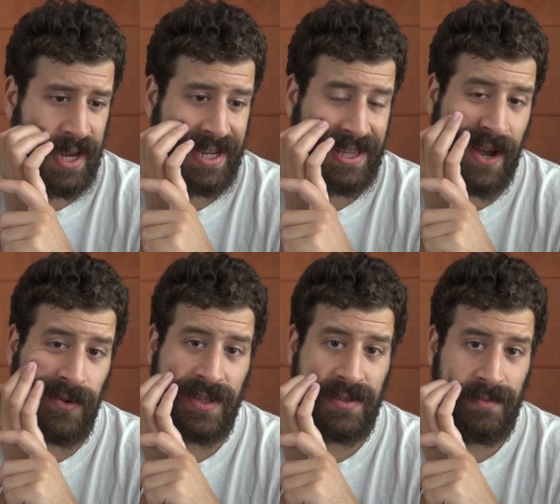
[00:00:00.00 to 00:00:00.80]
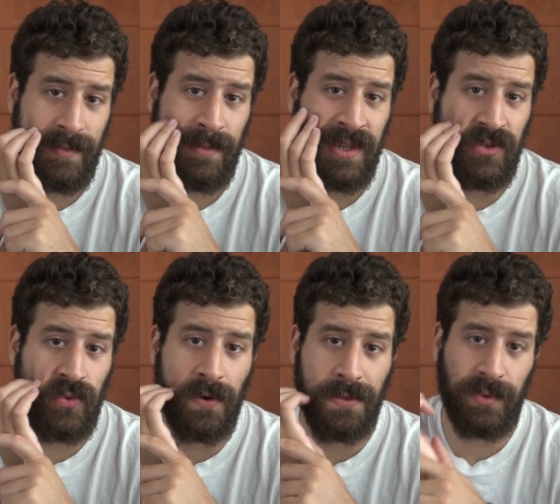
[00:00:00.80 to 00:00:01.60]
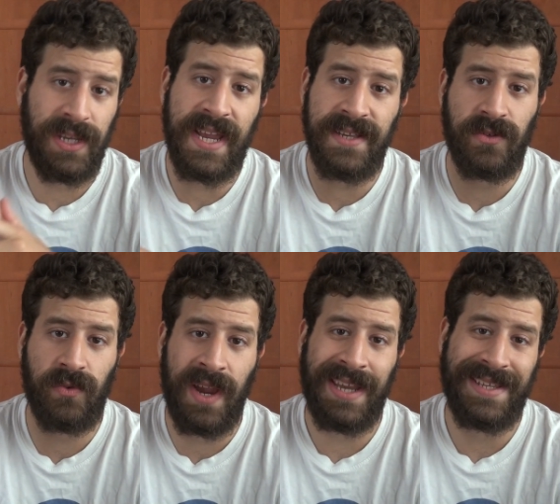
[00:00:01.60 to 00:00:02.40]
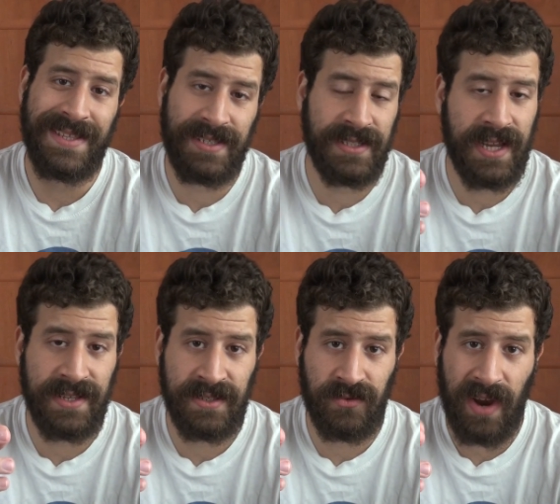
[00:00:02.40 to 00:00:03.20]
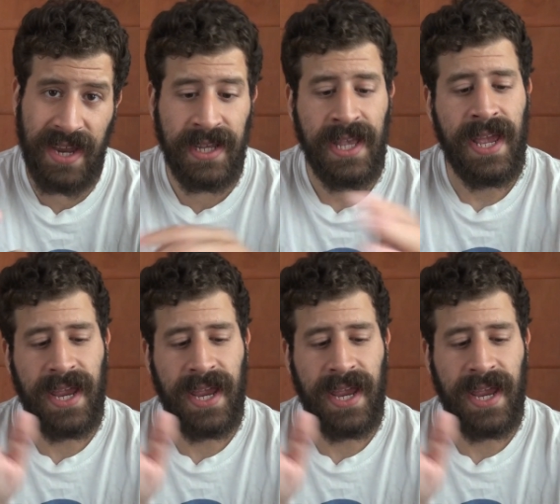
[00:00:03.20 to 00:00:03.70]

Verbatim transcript: I allowed it maybe two or three days to dry and it still hasn't dried.